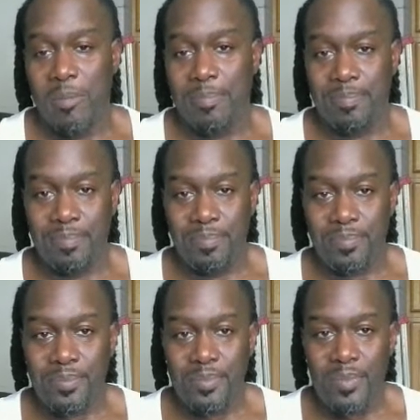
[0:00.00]
But
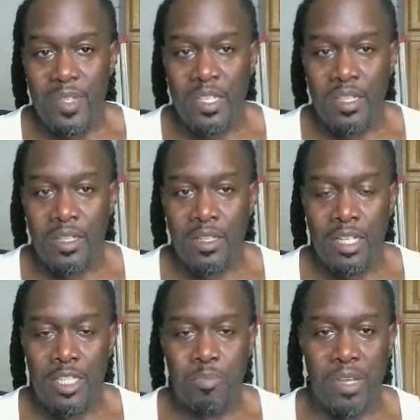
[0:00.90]

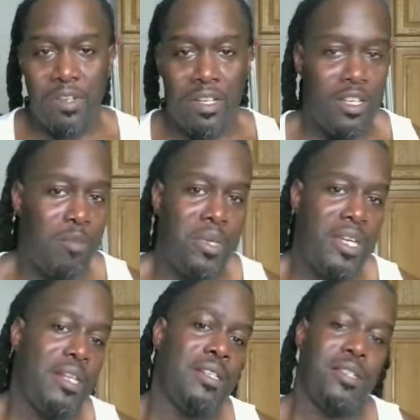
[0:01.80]
let's pivot a
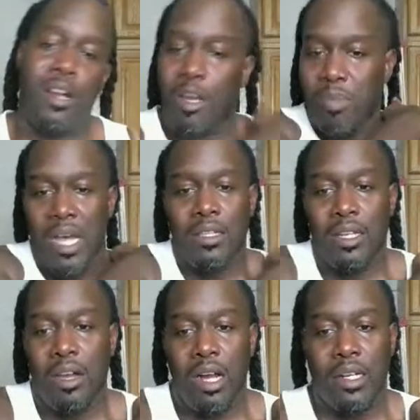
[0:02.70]
little bit and talk
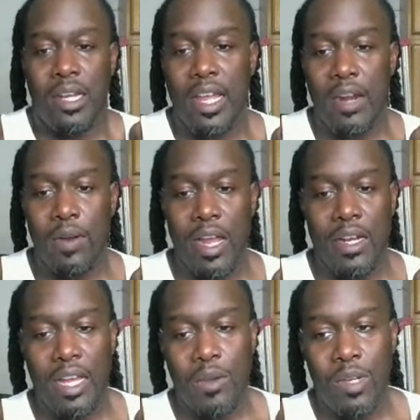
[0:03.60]
about the law of the
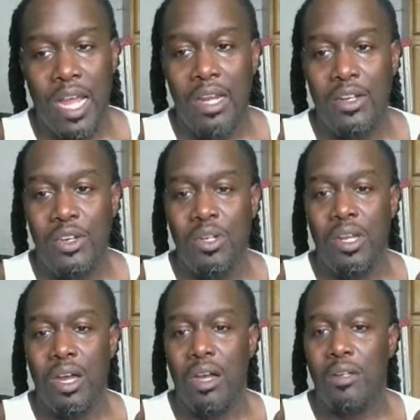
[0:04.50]
land right now. We got a
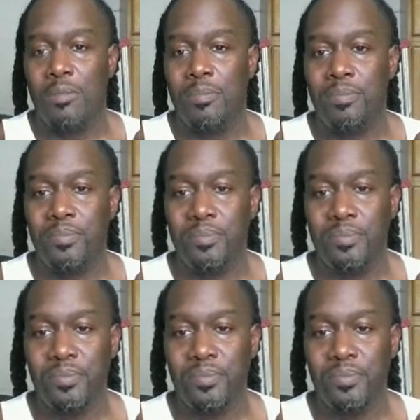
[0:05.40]
new law.